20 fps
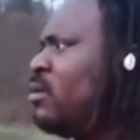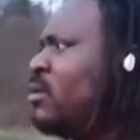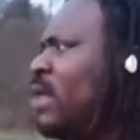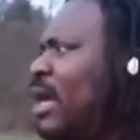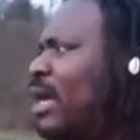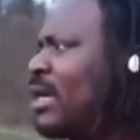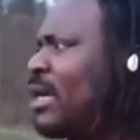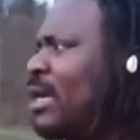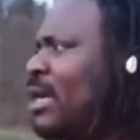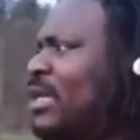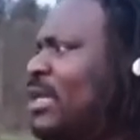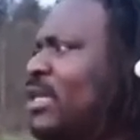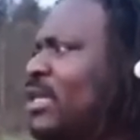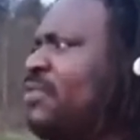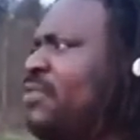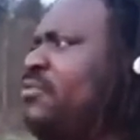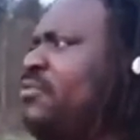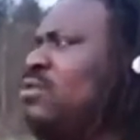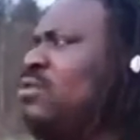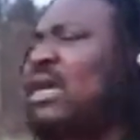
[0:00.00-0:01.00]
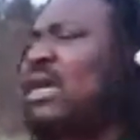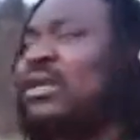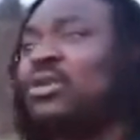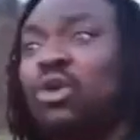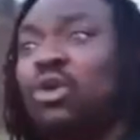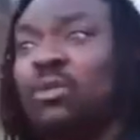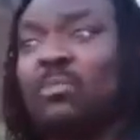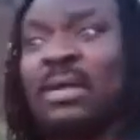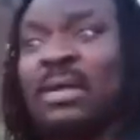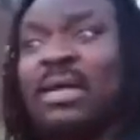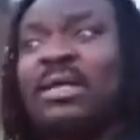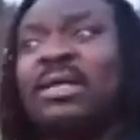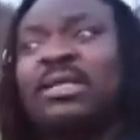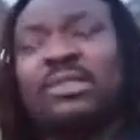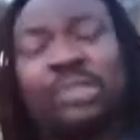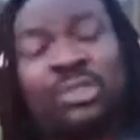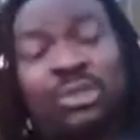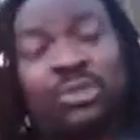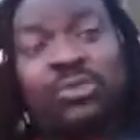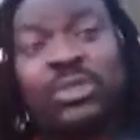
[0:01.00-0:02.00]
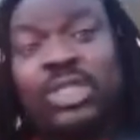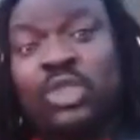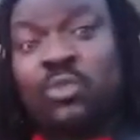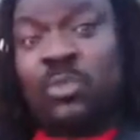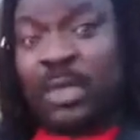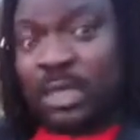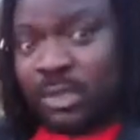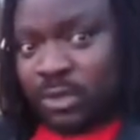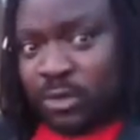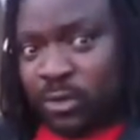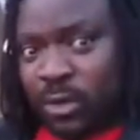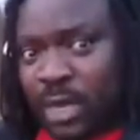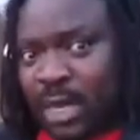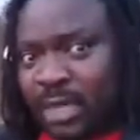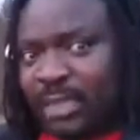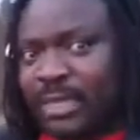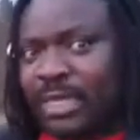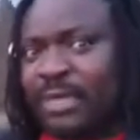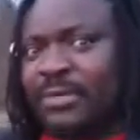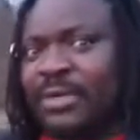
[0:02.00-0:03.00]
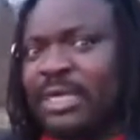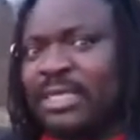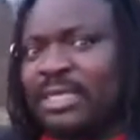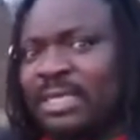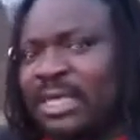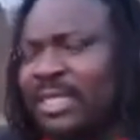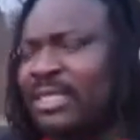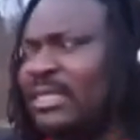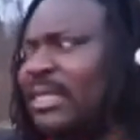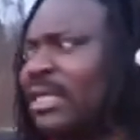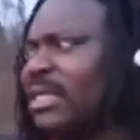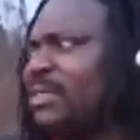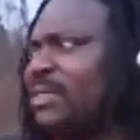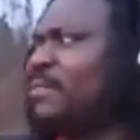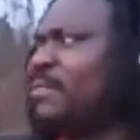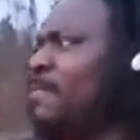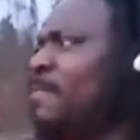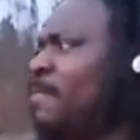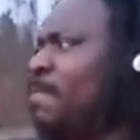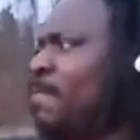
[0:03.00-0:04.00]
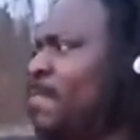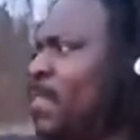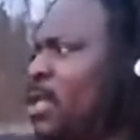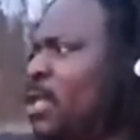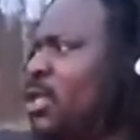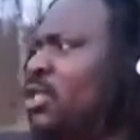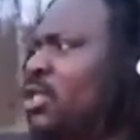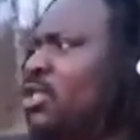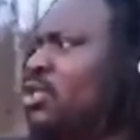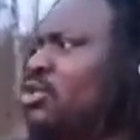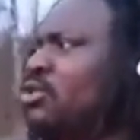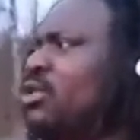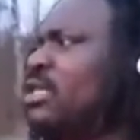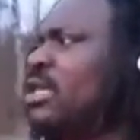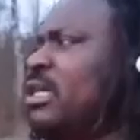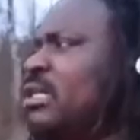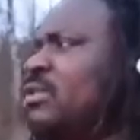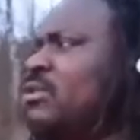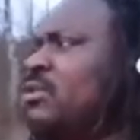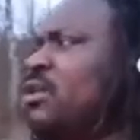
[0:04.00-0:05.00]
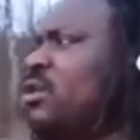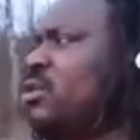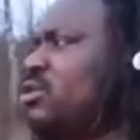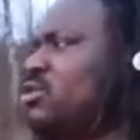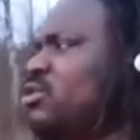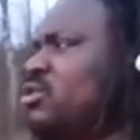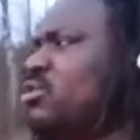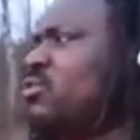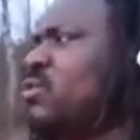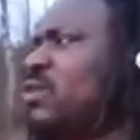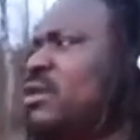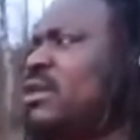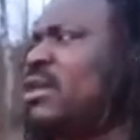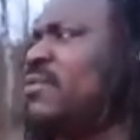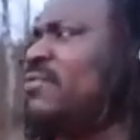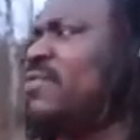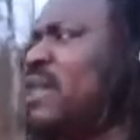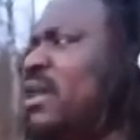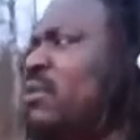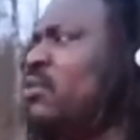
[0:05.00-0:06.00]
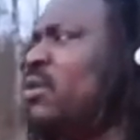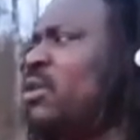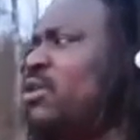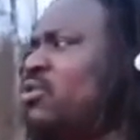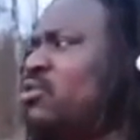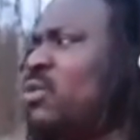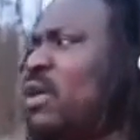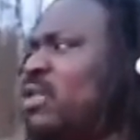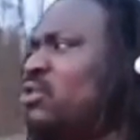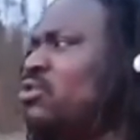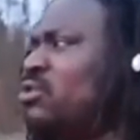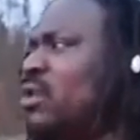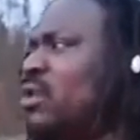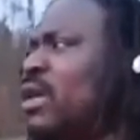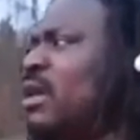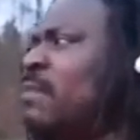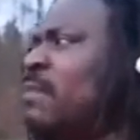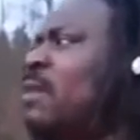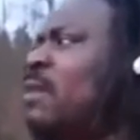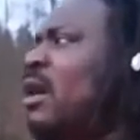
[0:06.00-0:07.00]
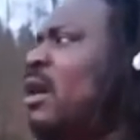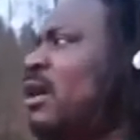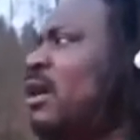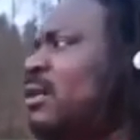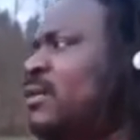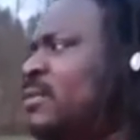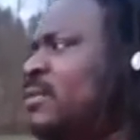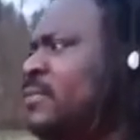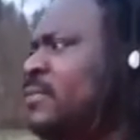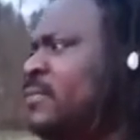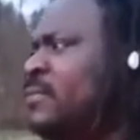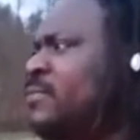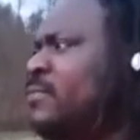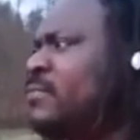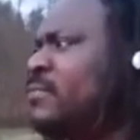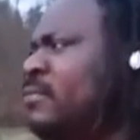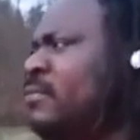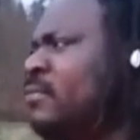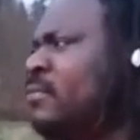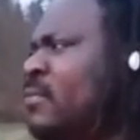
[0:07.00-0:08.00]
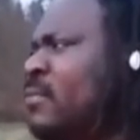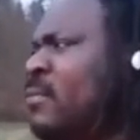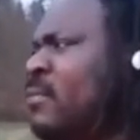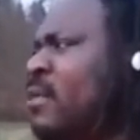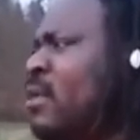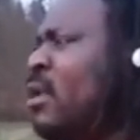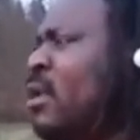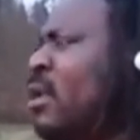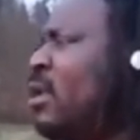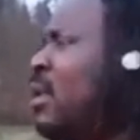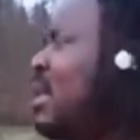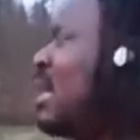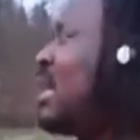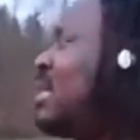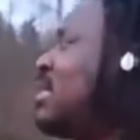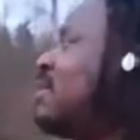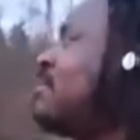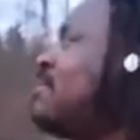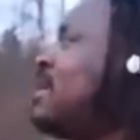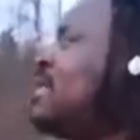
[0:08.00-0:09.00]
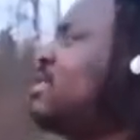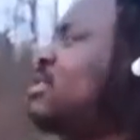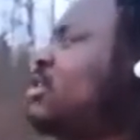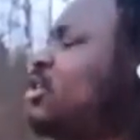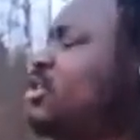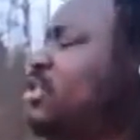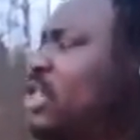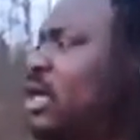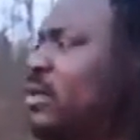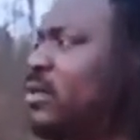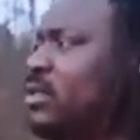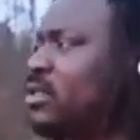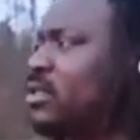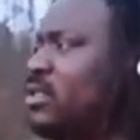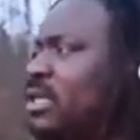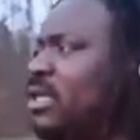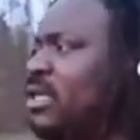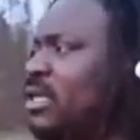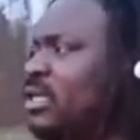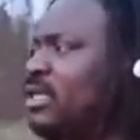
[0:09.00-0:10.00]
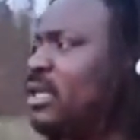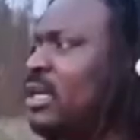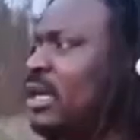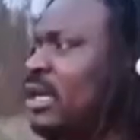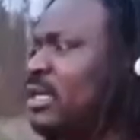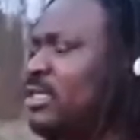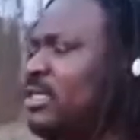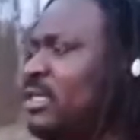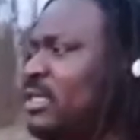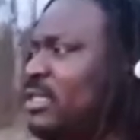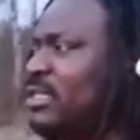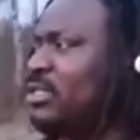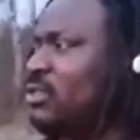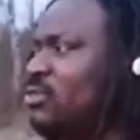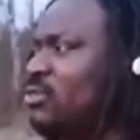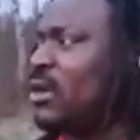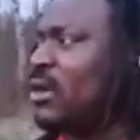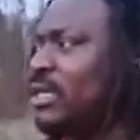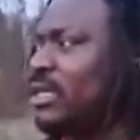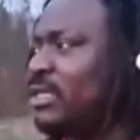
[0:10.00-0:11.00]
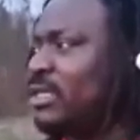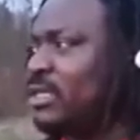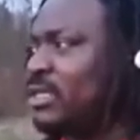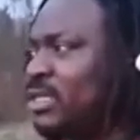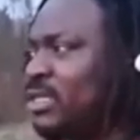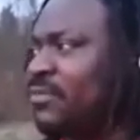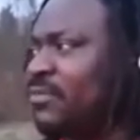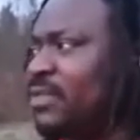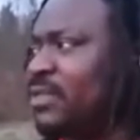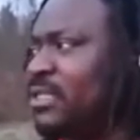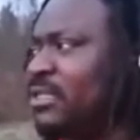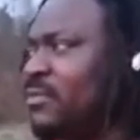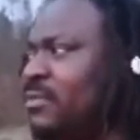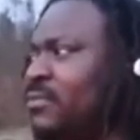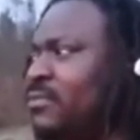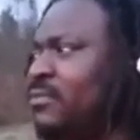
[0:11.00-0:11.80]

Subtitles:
I can give you a number. You will speak to her direct, and then you can also, whatever way you want to help her. Like the message I was sending to her this evening.